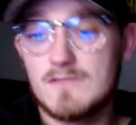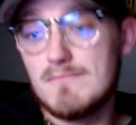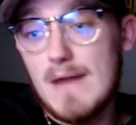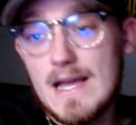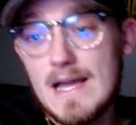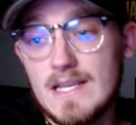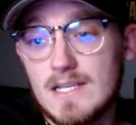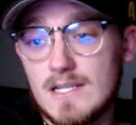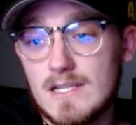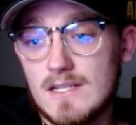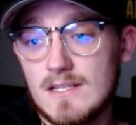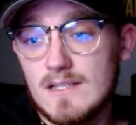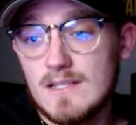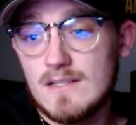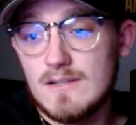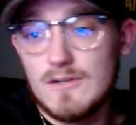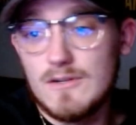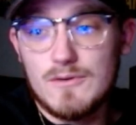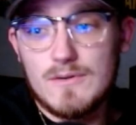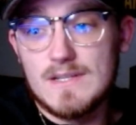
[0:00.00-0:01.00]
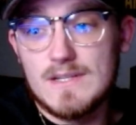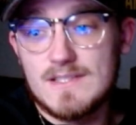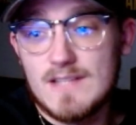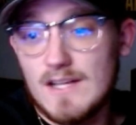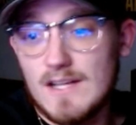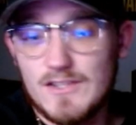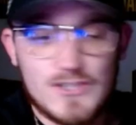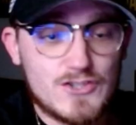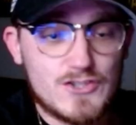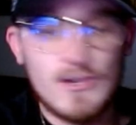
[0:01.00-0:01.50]
Mike, who has
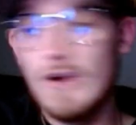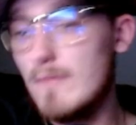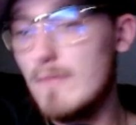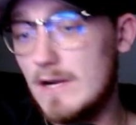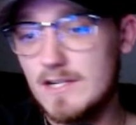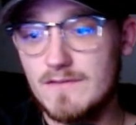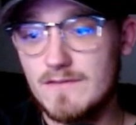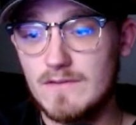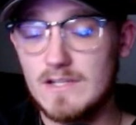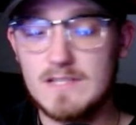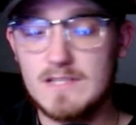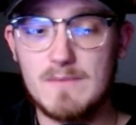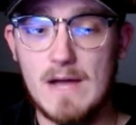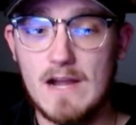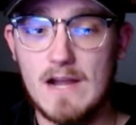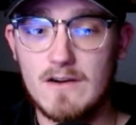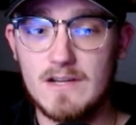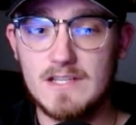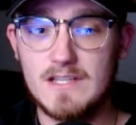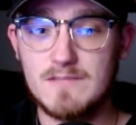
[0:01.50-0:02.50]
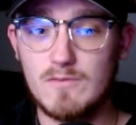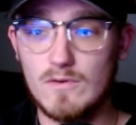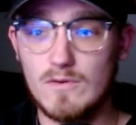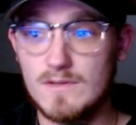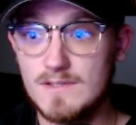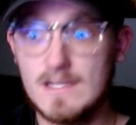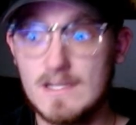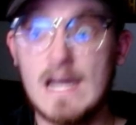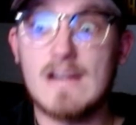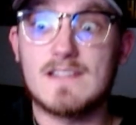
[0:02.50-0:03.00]
done so much for Aspire
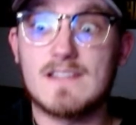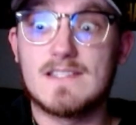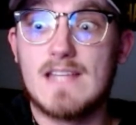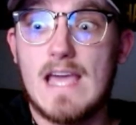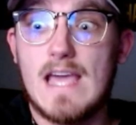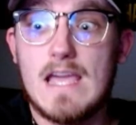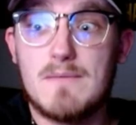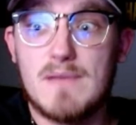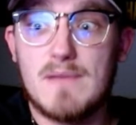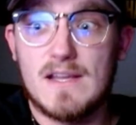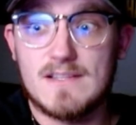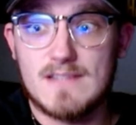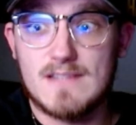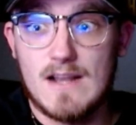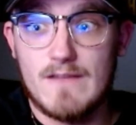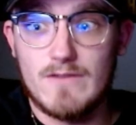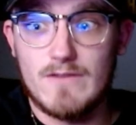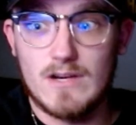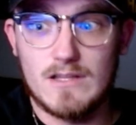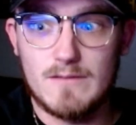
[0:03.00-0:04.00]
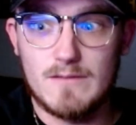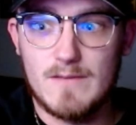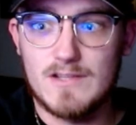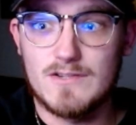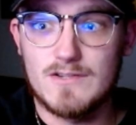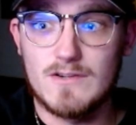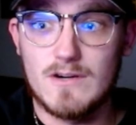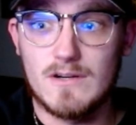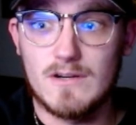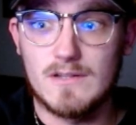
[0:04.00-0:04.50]
Esports, got us into Apex that I forgot to
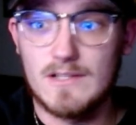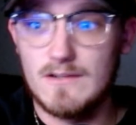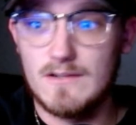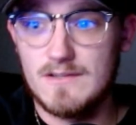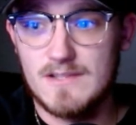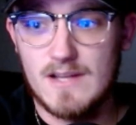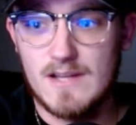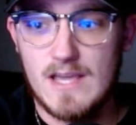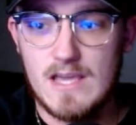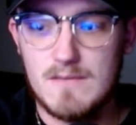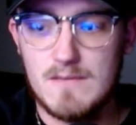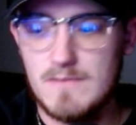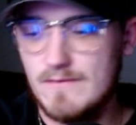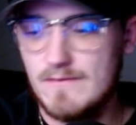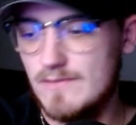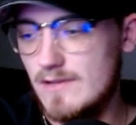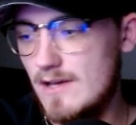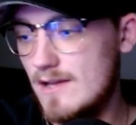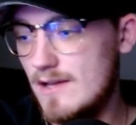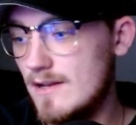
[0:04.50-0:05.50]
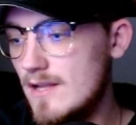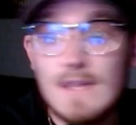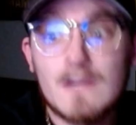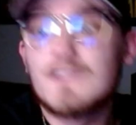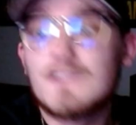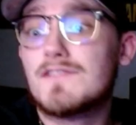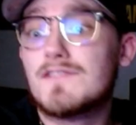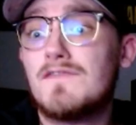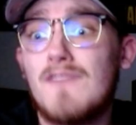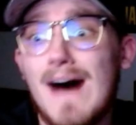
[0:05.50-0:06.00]
mention earlier. He's gonna hate me for that.
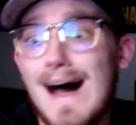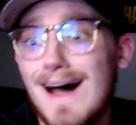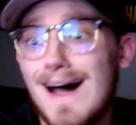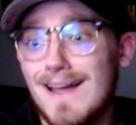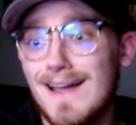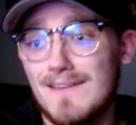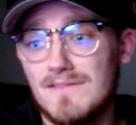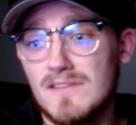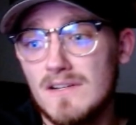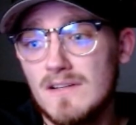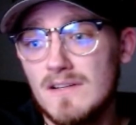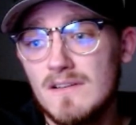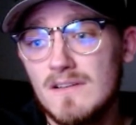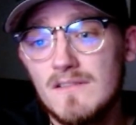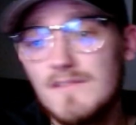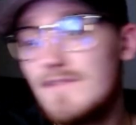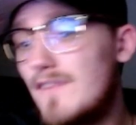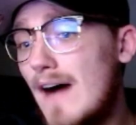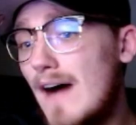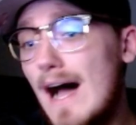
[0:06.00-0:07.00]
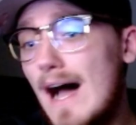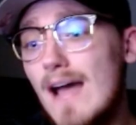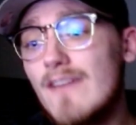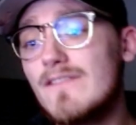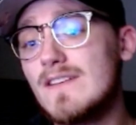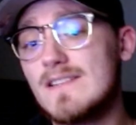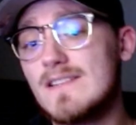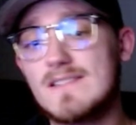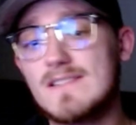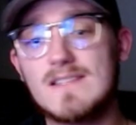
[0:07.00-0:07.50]
There's five.
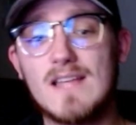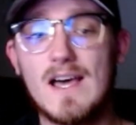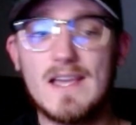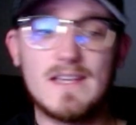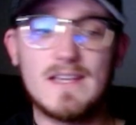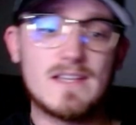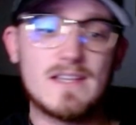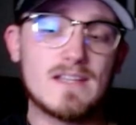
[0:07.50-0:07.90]
Five is like,